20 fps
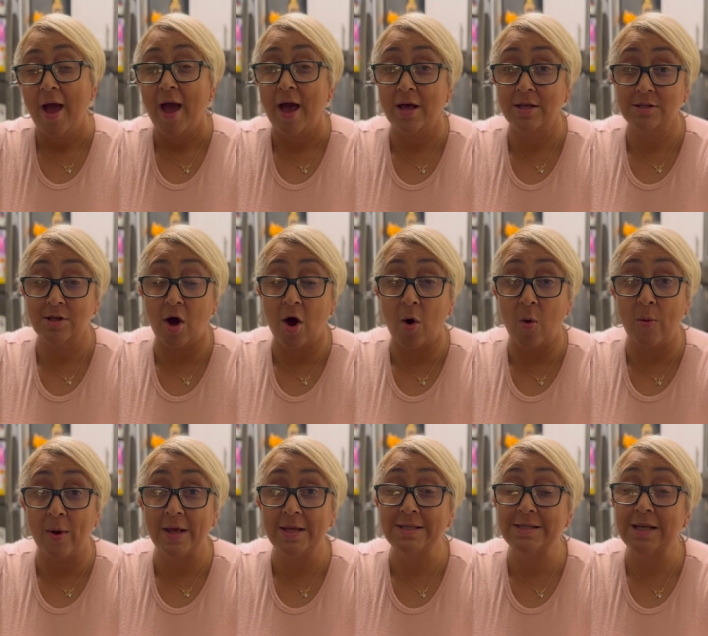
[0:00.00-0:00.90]
As
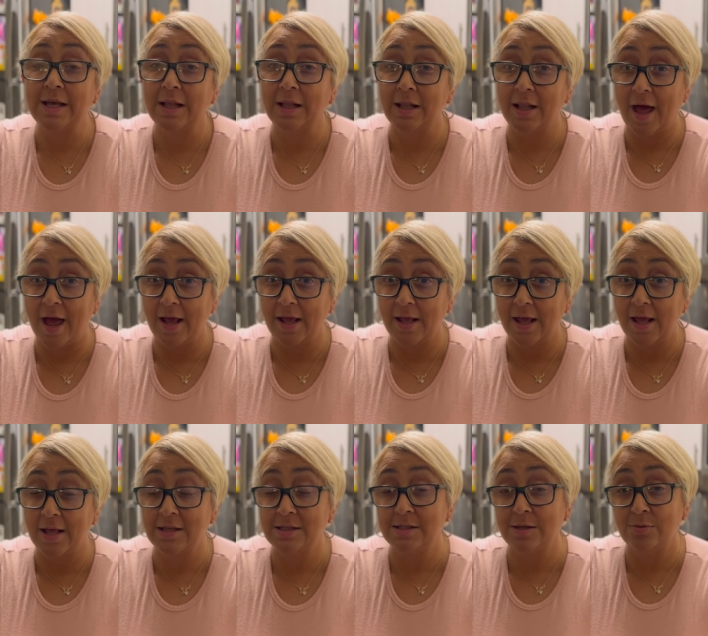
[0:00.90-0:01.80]
always, like
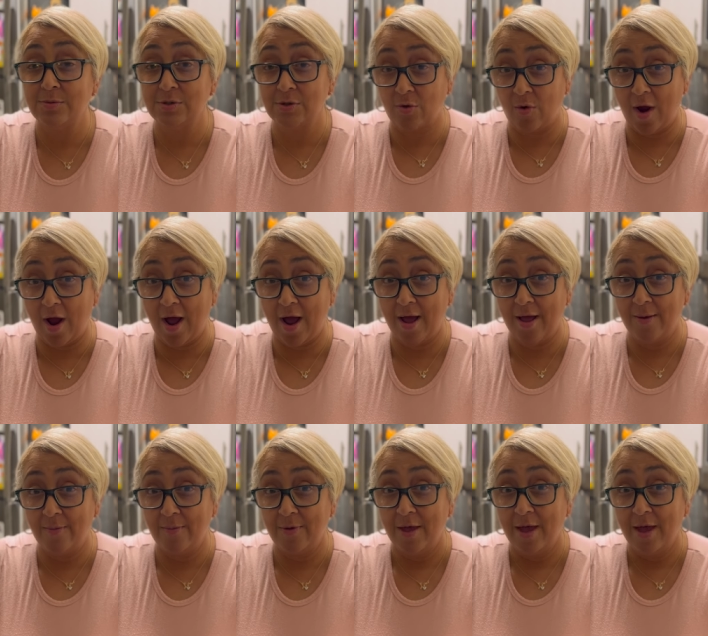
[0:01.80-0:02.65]
and subscribe